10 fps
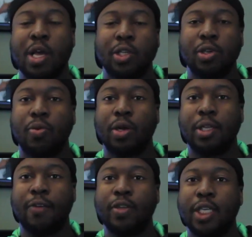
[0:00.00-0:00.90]
So we're going
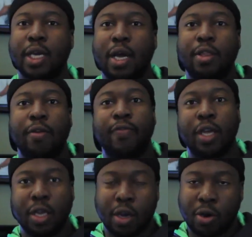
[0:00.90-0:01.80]
to definitely check out their
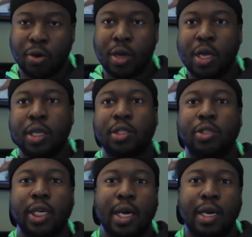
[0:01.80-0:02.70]
video. So
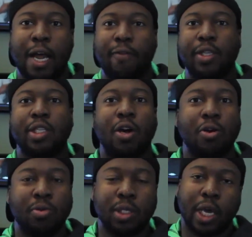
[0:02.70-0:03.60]
check out Lively
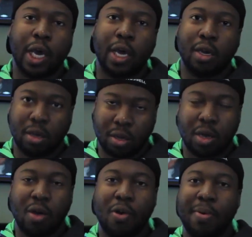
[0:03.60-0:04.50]
Stones, and
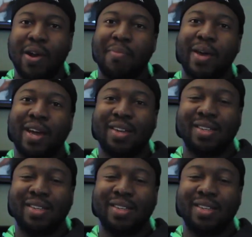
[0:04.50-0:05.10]
we'll be right back.